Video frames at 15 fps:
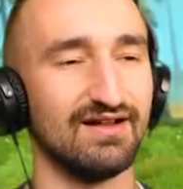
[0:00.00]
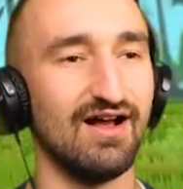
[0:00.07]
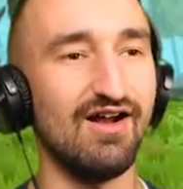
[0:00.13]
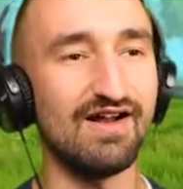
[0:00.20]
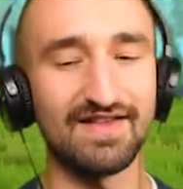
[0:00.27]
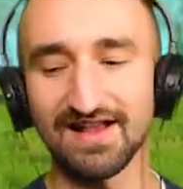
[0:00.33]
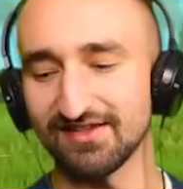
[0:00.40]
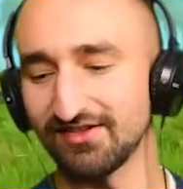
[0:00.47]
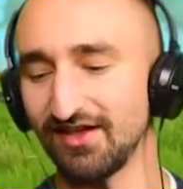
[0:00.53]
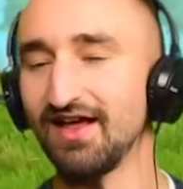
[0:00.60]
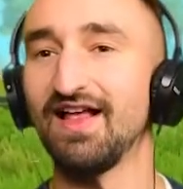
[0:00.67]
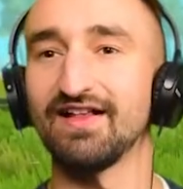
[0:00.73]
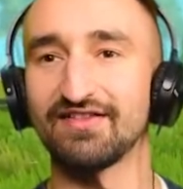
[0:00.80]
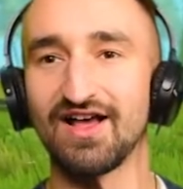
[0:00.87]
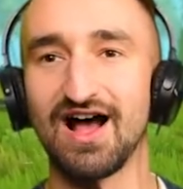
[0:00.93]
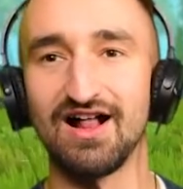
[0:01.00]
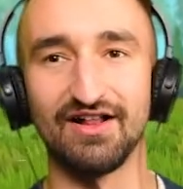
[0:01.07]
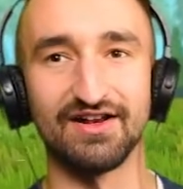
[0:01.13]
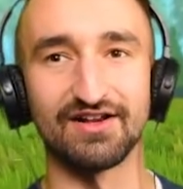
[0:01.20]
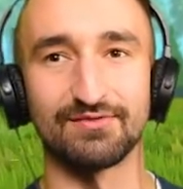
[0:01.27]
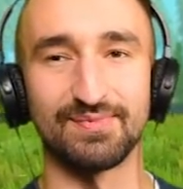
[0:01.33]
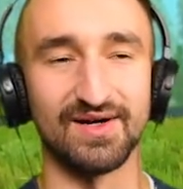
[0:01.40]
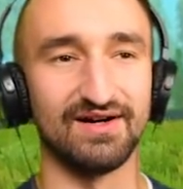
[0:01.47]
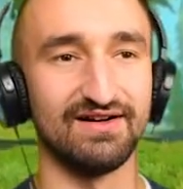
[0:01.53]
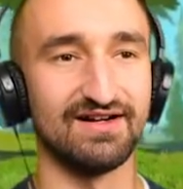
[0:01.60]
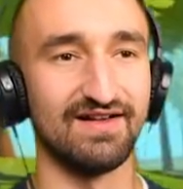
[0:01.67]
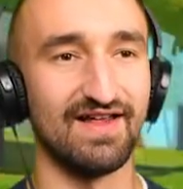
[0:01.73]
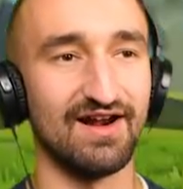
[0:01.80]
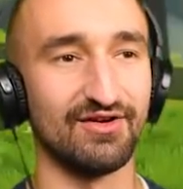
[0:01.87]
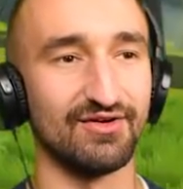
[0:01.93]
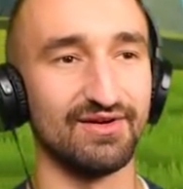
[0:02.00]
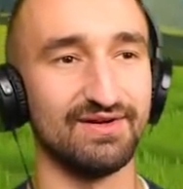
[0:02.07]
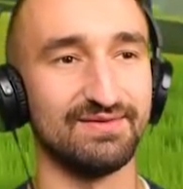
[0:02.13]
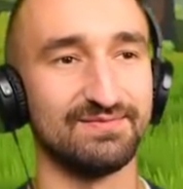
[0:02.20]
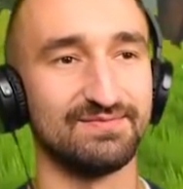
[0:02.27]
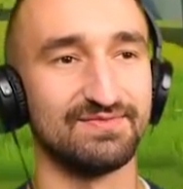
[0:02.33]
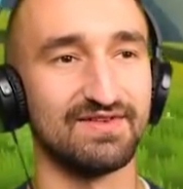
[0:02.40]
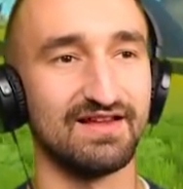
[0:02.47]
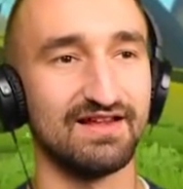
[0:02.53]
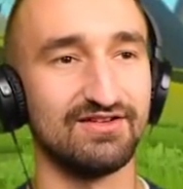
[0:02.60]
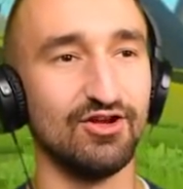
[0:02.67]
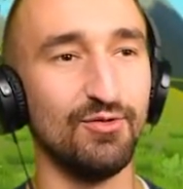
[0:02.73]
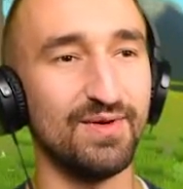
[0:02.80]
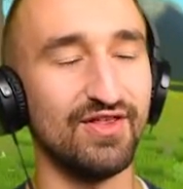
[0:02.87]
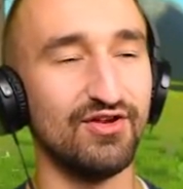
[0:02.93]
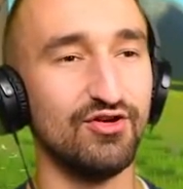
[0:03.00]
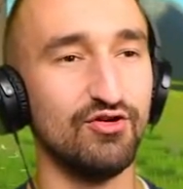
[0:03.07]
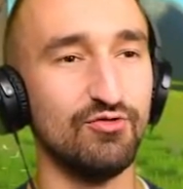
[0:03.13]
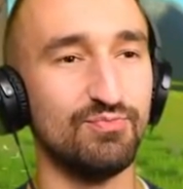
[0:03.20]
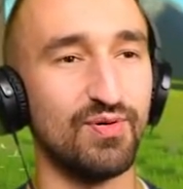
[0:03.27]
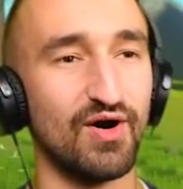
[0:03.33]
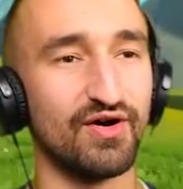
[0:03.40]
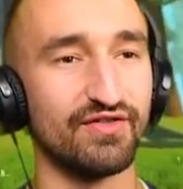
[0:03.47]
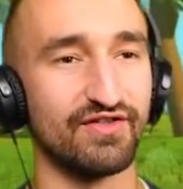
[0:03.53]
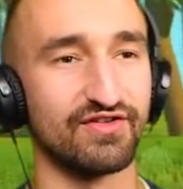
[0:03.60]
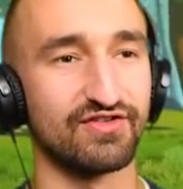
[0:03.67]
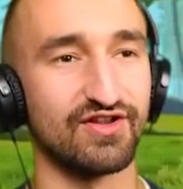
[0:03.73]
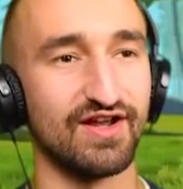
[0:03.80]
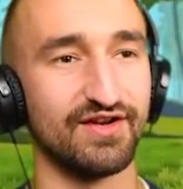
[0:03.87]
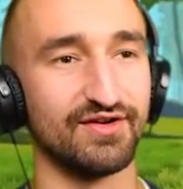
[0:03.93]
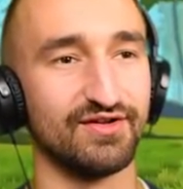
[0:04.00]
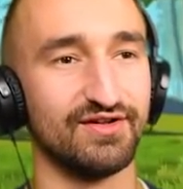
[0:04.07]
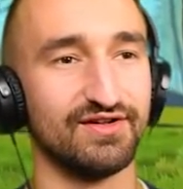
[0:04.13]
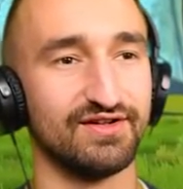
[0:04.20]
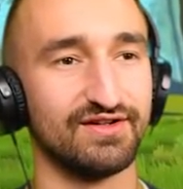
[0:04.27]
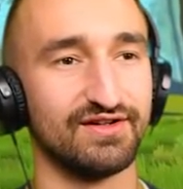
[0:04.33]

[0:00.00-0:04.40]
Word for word: All right, that's the that's the holiday spirit. Yeah, that'll do it. You'll be the new part of this title.